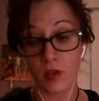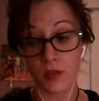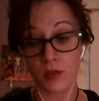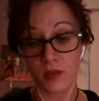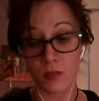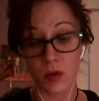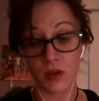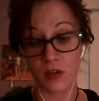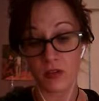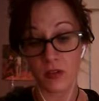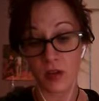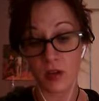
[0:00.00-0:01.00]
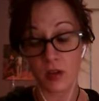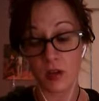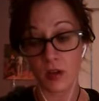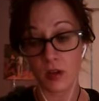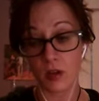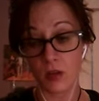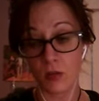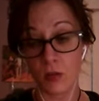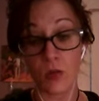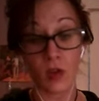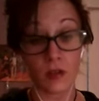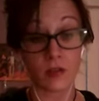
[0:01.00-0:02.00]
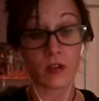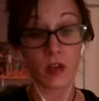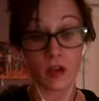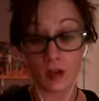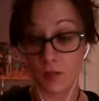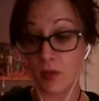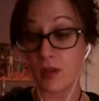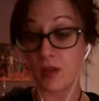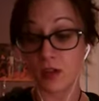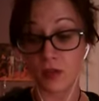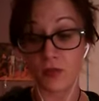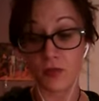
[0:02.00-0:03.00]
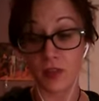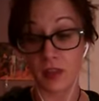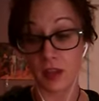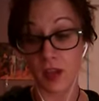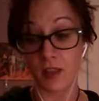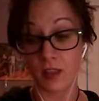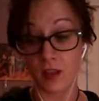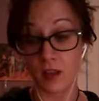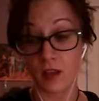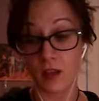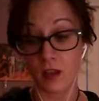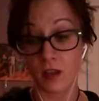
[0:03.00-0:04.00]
this person is going to commit to you fully, I think.